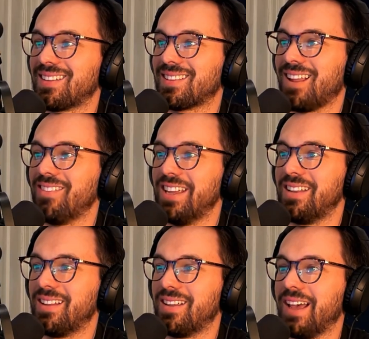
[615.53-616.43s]
Love it.
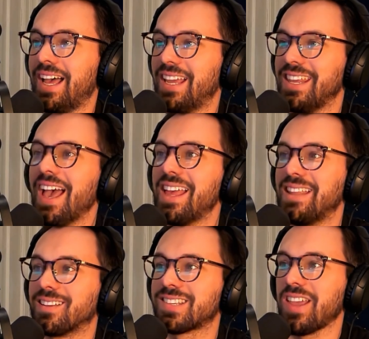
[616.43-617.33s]
Yeah, it
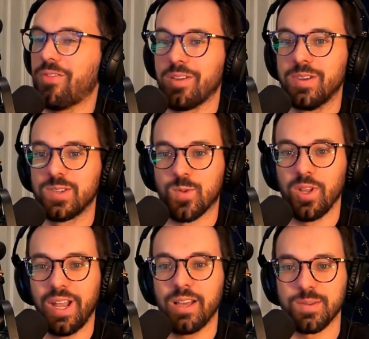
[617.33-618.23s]
looks like Figma's
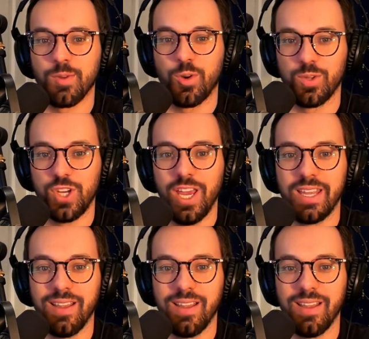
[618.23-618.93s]
rolling out some cool shit.